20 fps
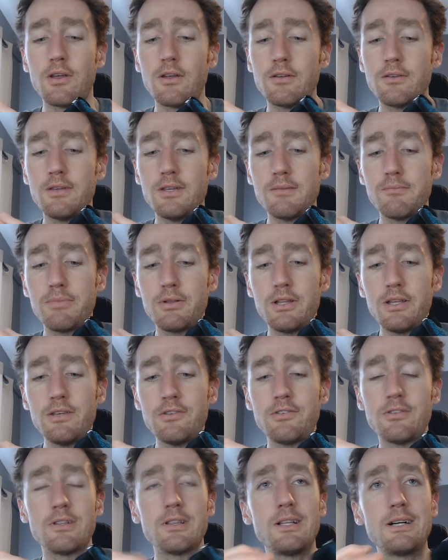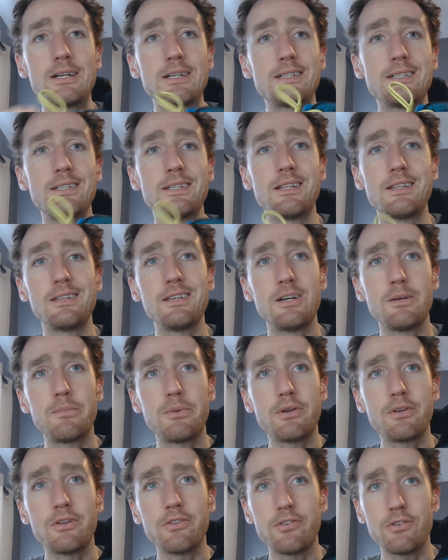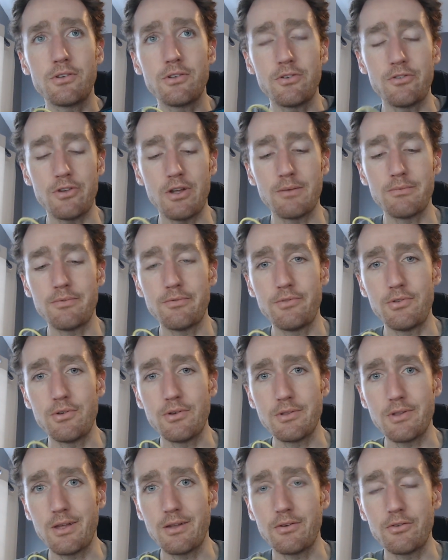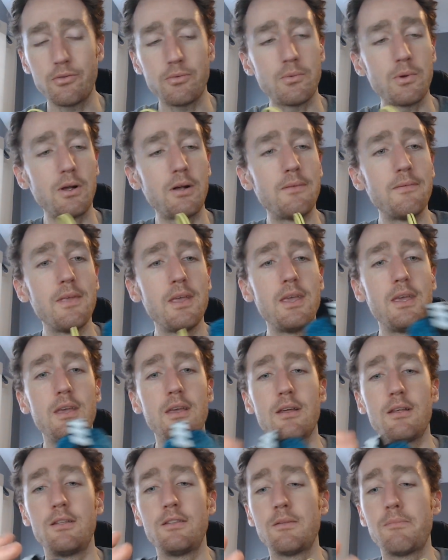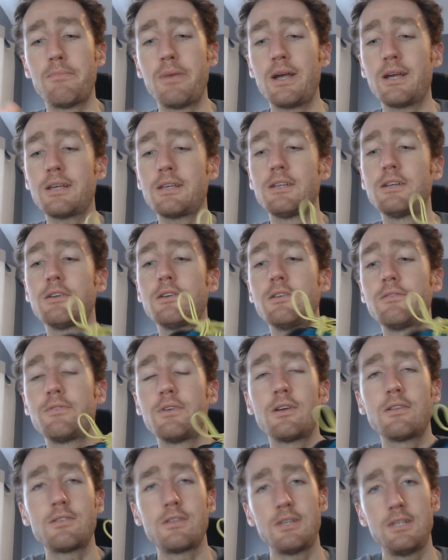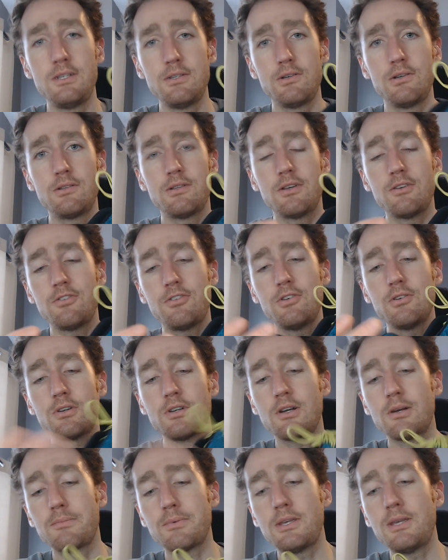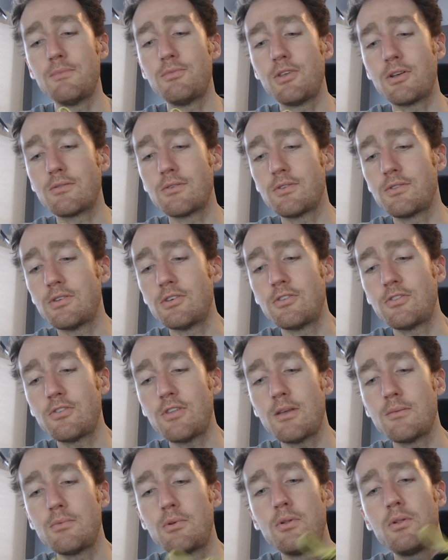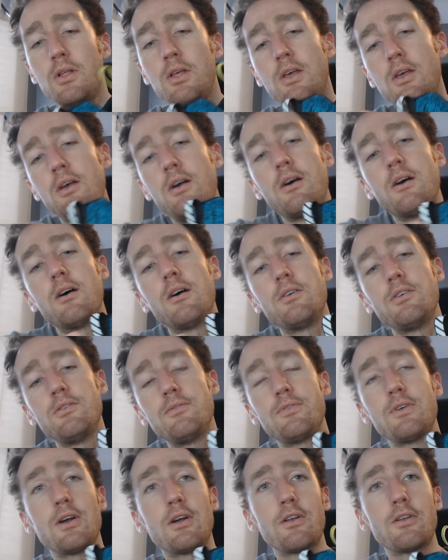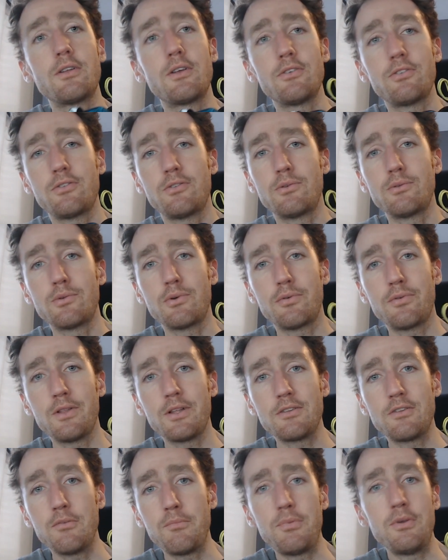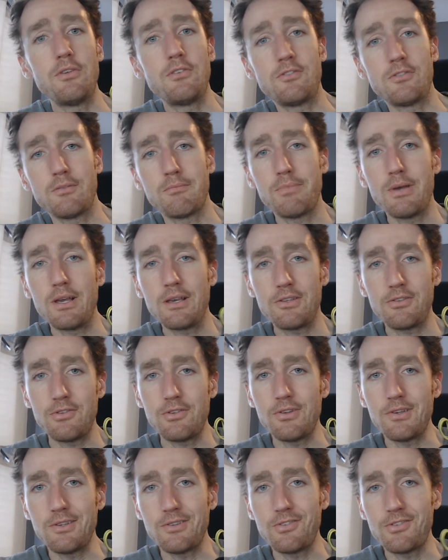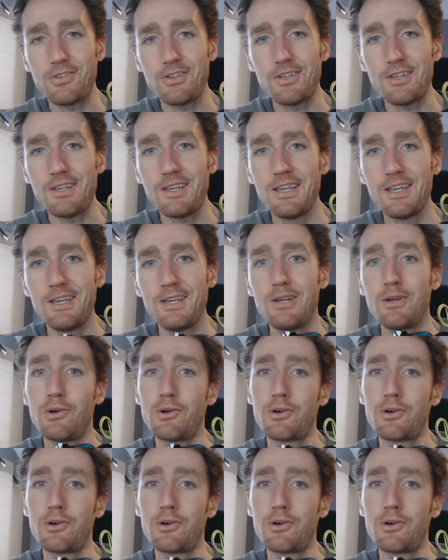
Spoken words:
in place and locked in, and the upper does a good job of doing that as well. In the back here, you've got the heel, nice heel cup, keeps everything stable. You've got a nice little reflective piece in the back so you can see, or